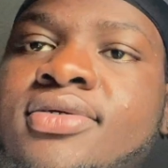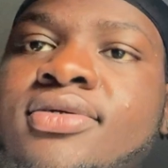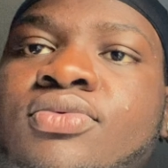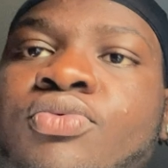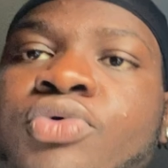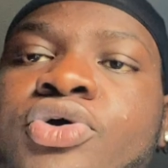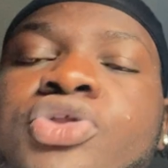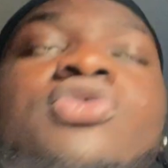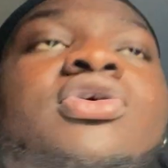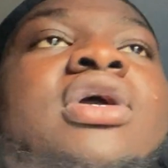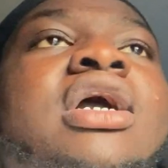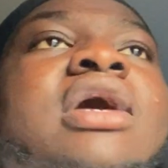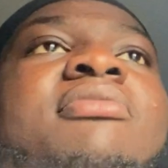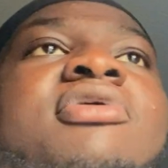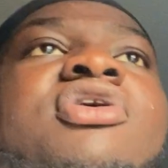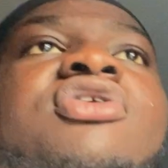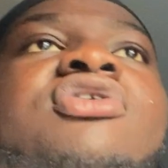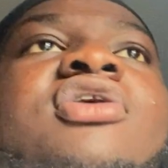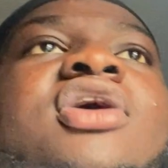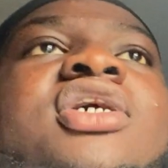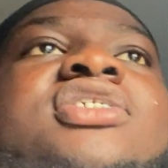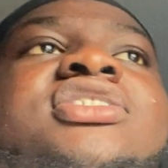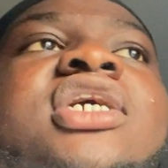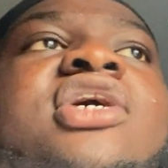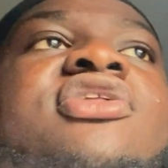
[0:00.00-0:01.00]
When you come
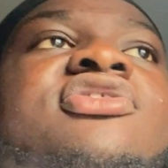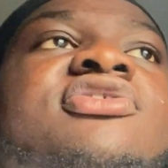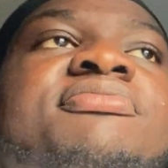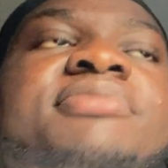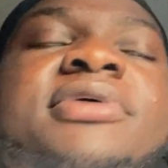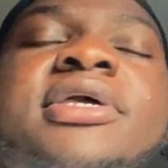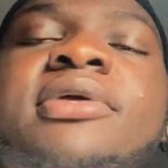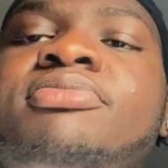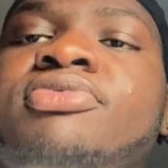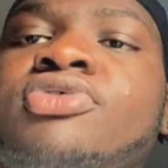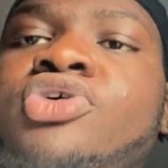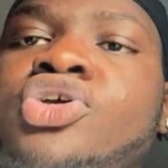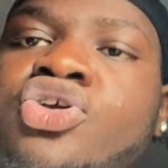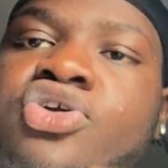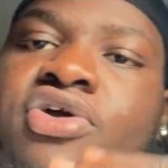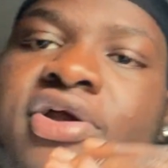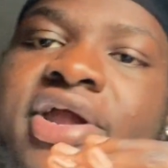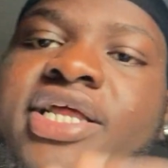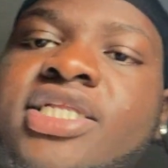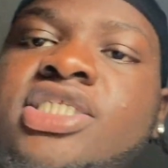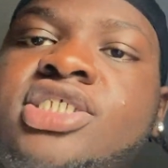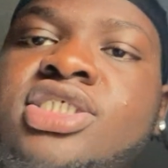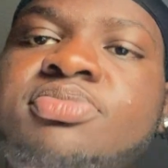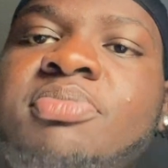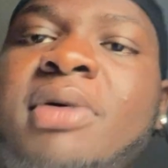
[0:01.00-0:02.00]
across other people, you're
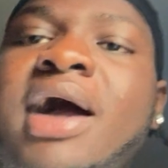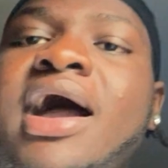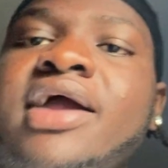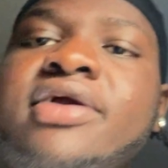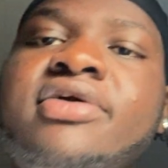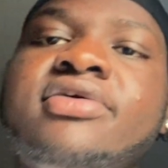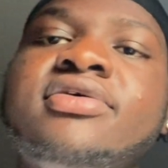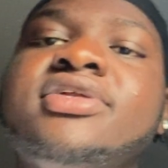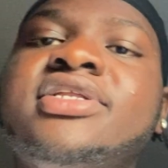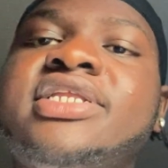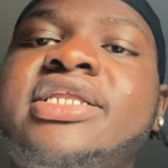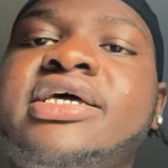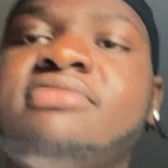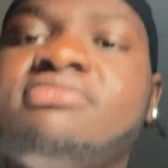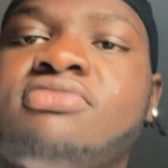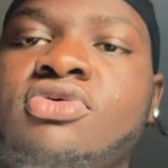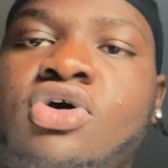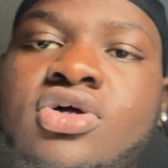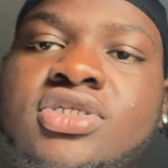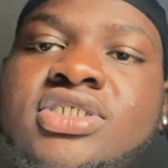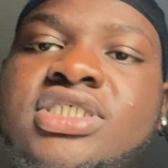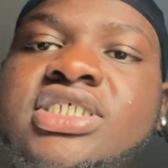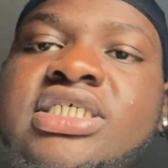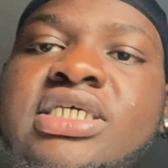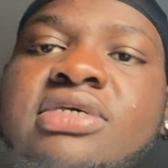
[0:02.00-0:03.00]
inspiring them
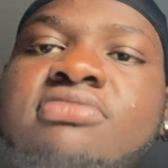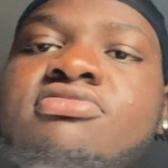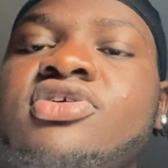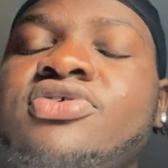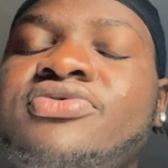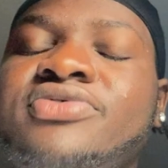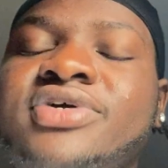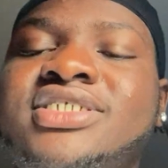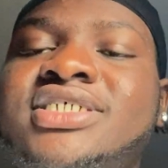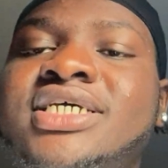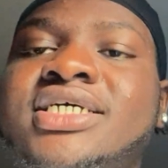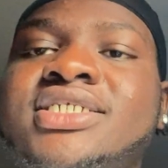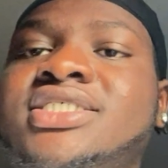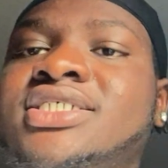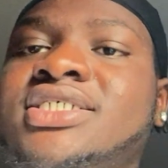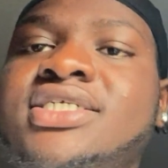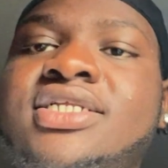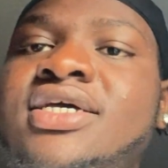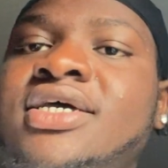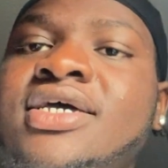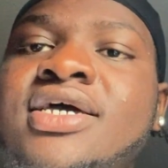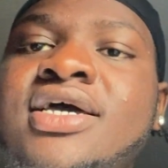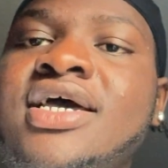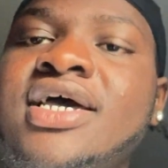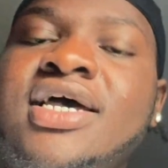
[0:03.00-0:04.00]
on semen retention.
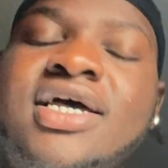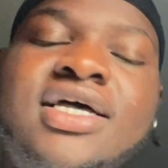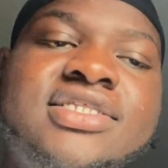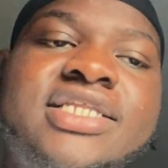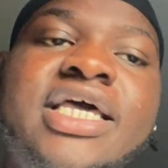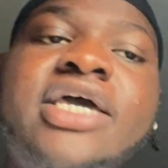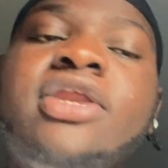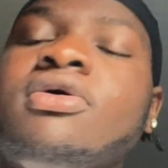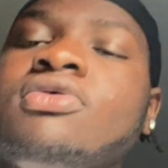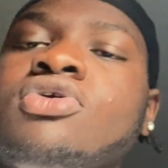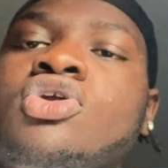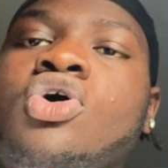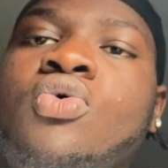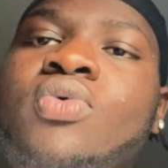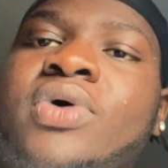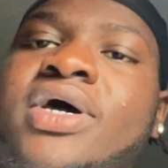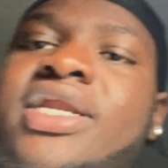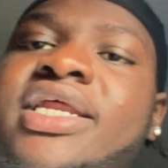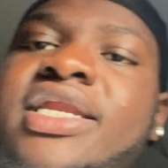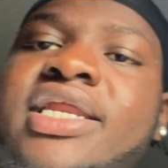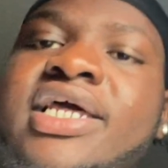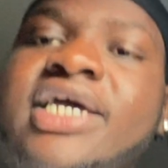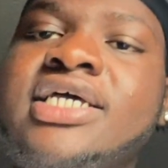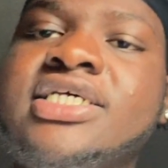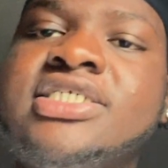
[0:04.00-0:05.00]
They don't know what
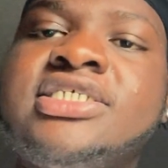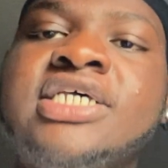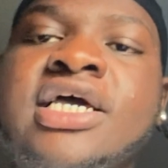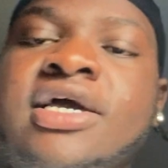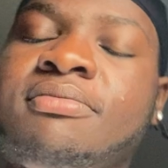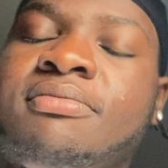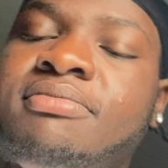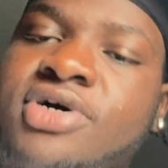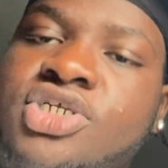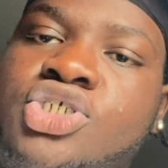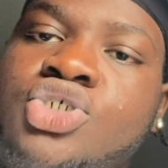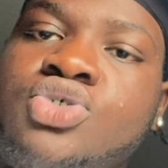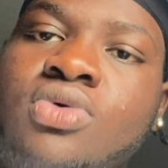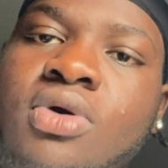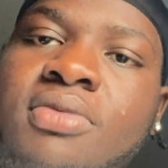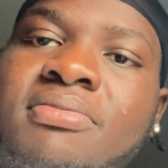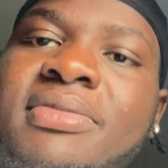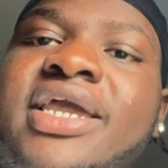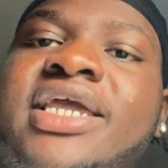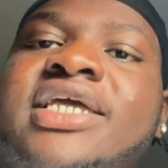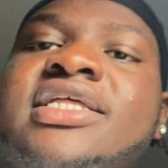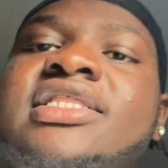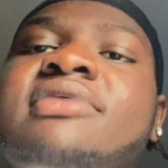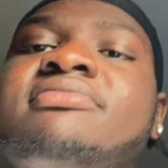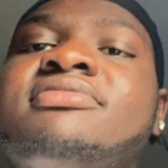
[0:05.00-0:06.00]
it is, but you are
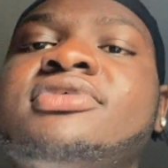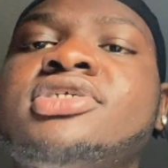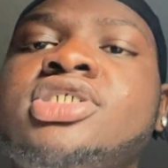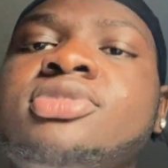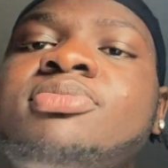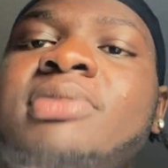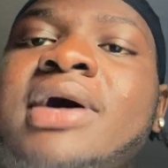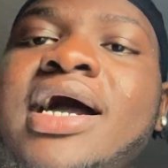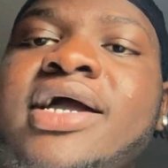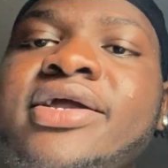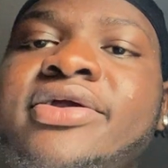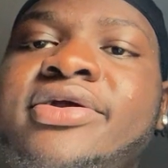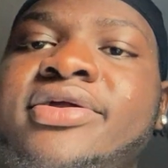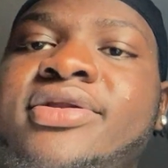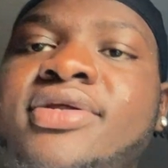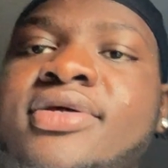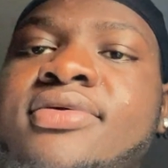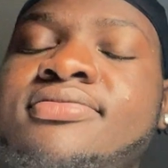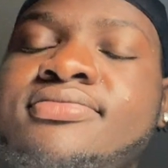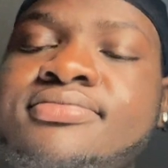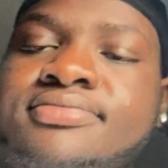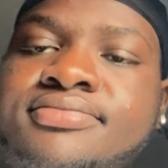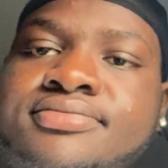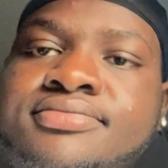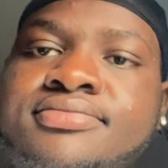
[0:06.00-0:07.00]
making them inspired.
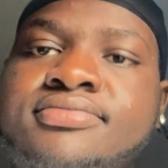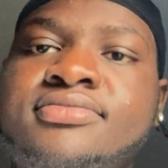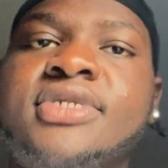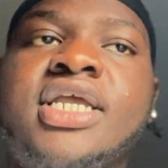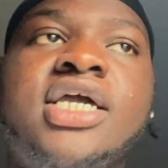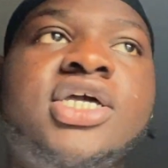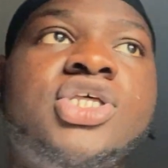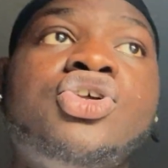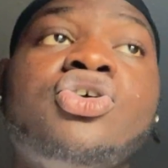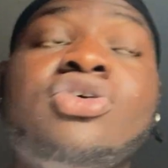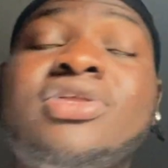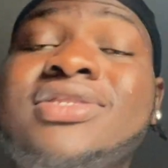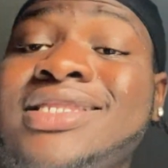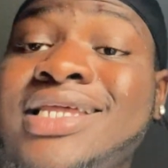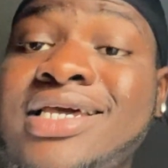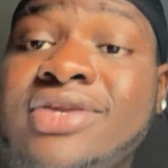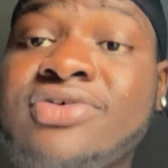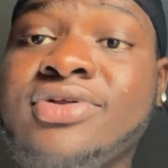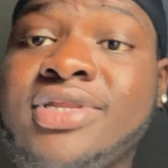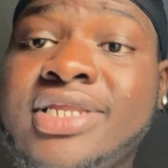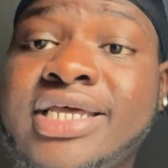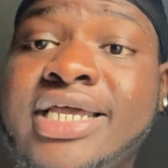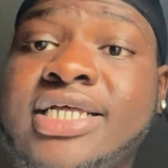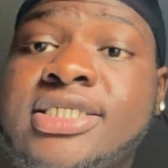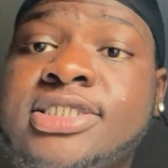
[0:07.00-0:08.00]
You're
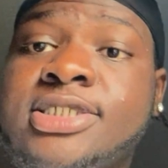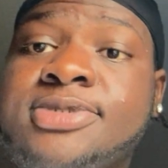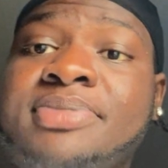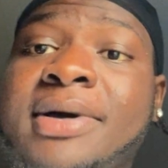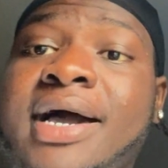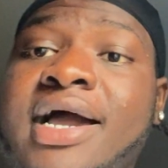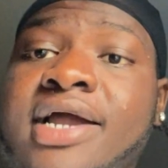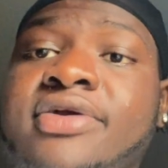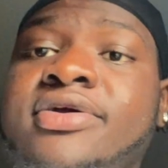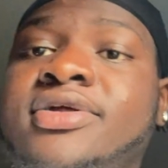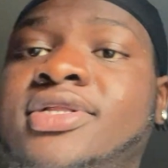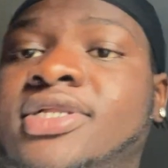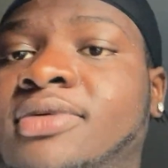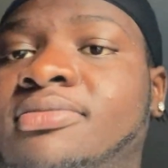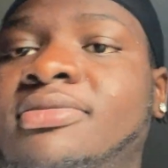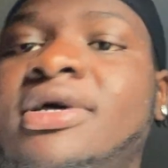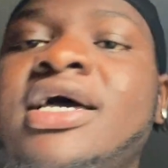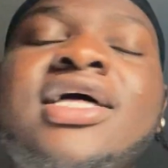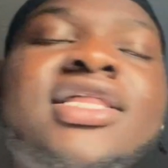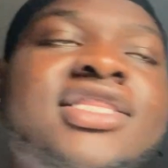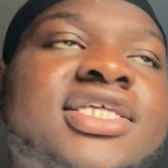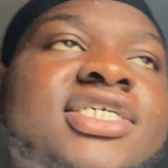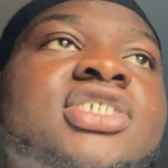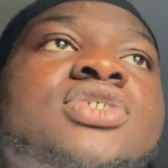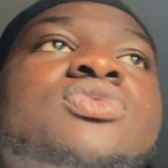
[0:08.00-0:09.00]
literally inspiring them.
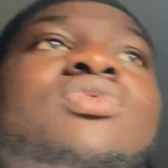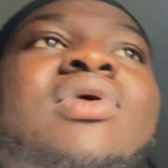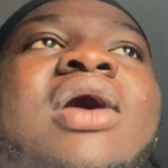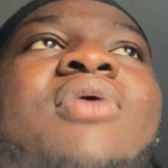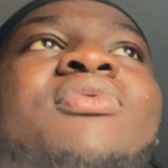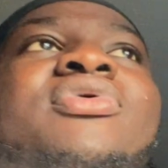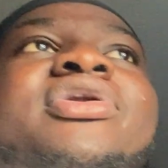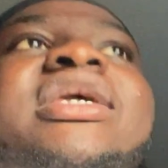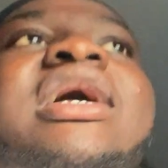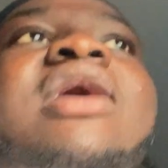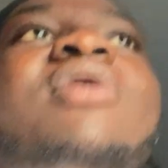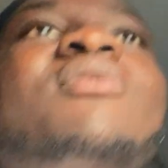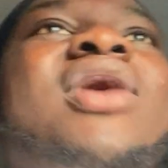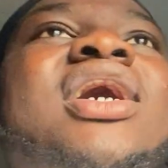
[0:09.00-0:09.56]
This is why when y'all